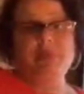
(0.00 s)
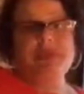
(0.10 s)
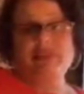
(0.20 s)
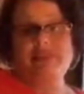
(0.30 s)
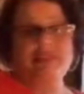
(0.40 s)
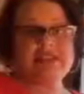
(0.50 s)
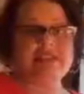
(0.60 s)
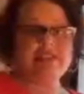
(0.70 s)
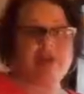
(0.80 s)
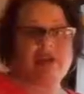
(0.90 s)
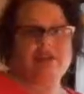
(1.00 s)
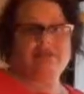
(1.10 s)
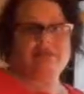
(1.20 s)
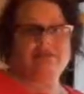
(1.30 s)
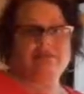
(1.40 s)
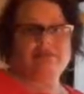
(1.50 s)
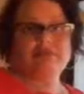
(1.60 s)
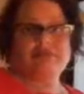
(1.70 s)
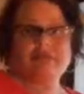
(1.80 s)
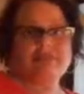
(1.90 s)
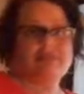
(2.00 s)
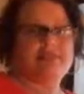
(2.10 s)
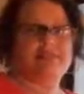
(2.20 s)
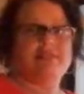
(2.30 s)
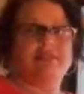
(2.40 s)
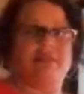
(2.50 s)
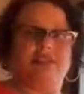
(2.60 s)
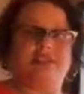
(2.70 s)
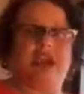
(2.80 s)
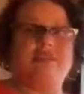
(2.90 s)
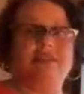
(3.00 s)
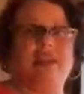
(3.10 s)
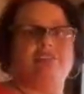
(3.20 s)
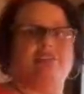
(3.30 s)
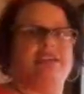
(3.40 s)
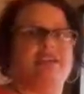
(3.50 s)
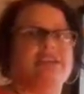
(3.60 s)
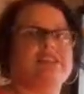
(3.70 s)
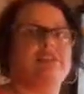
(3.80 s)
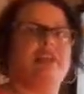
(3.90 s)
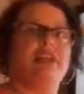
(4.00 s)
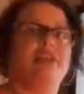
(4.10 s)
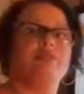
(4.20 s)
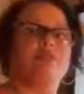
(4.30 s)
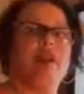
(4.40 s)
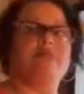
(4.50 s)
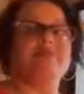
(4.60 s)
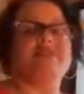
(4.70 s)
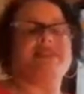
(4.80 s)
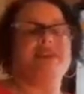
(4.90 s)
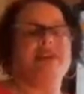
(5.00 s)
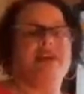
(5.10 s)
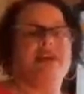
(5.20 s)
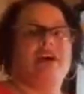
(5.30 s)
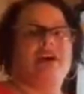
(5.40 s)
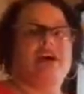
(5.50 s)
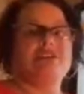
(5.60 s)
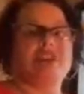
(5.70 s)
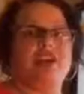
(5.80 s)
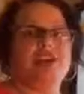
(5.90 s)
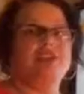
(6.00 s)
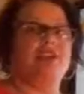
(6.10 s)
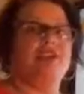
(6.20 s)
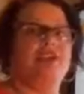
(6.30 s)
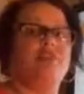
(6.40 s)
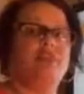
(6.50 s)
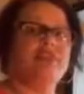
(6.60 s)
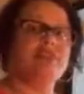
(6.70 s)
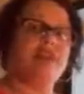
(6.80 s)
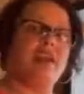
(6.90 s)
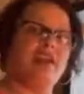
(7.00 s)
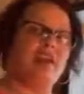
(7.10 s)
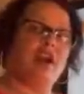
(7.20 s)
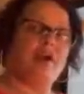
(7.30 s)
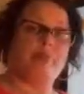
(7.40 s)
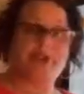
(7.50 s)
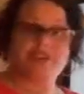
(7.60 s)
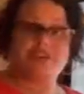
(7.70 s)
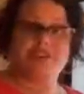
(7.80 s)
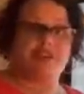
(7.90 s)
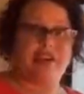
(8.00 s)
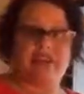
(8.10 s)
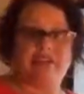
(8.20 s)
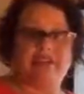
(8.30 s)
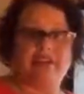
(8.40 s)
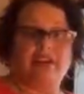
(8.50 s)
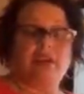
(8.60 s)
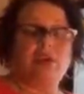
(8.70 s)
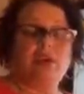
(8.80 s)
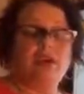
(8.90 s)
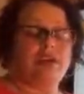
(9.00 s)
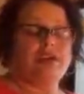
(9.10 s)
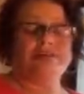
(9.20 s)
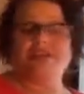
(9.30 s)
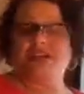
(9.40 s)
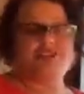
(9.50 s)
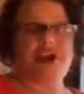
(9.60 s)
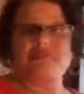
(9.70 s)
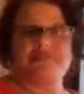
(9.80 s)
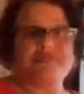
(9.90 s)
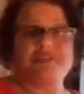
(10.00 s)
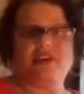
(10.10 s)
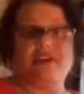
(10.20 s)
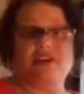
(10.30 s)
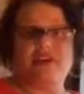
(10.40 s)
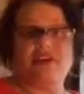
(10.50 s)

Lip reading: anything smart device, kids have it nowadays. So it interrupts our education, and we take our books for granted. We could teach off of the